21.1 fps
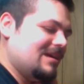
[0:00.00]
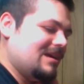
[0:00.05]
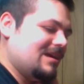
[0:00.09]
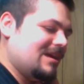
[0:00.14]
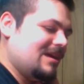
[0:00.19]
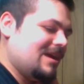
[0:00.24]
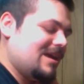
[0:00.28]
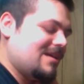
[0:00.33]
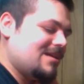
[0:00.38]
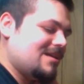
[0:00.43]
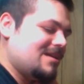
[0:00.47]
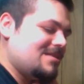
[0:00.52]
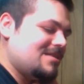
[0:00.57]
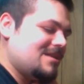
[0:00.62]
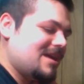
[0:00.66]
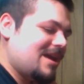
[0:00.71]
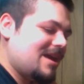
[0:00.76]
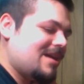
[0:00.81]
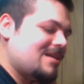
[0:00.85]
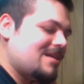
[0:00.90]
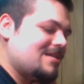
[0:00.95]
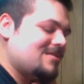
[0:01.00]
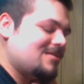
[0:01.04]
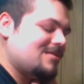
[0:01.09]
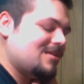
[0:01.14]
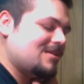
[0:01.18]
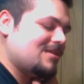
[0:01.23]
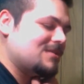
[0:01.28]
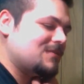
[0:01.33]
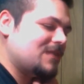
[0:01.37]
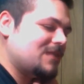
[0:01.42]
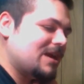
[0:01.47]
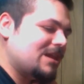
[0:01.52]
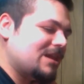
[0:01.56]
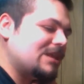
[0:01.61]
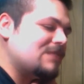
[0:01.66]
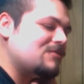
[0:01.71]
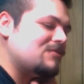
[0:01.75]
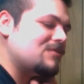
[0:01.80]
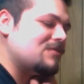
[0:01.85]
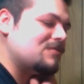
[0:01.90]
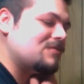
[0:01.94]
And in the end, it's
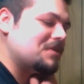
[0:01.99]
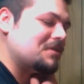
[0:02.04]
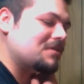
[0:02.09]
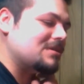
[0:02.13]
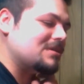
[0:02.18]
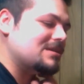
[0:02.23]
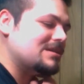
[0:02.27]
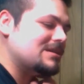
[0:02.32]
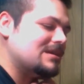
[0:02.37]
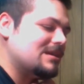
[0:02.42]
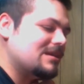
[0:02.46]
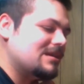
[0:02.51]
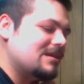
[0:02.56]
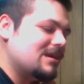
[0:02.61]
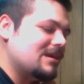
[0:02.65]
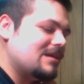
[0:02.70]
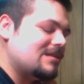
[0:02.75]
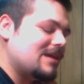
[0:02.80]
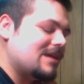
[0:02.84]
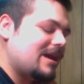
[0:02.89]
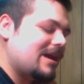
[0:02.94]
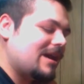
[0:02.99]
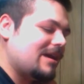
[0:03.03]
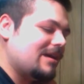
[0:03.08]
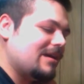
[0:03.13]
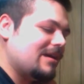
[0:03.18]
finally revealed that...